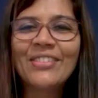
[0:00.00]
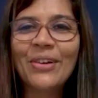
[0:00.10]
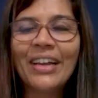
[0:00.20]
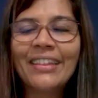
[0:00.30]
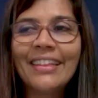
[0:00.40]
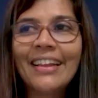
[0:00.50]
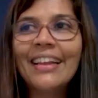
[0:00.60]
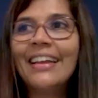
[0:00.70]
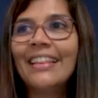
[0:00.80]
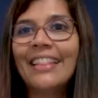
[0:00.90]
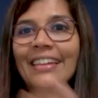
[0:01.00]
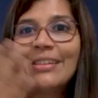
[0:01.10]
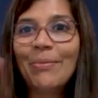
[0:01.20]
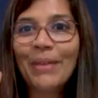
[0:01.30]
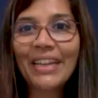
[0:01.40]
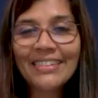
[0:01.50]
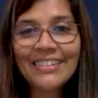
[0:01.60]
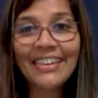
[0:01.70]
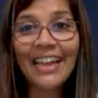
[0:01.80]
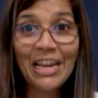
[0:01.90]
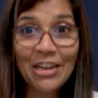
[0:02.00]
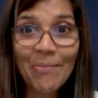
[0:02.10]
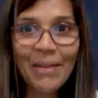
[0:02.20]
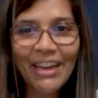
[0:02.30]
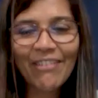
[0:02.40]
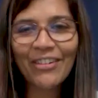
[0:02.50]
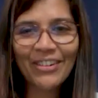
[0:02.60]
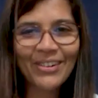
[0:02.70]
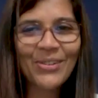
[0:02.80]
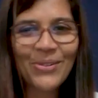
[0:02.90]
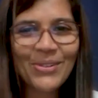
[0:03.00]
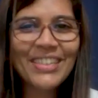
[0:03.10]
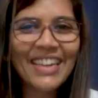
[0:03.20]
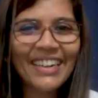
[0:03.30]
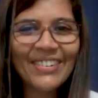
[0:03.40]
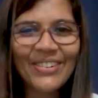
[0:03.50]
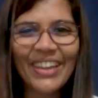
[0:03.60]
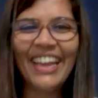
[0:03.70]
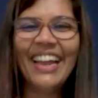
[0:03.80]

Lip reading: So I think that's the biggest nightmare for a coach. And today,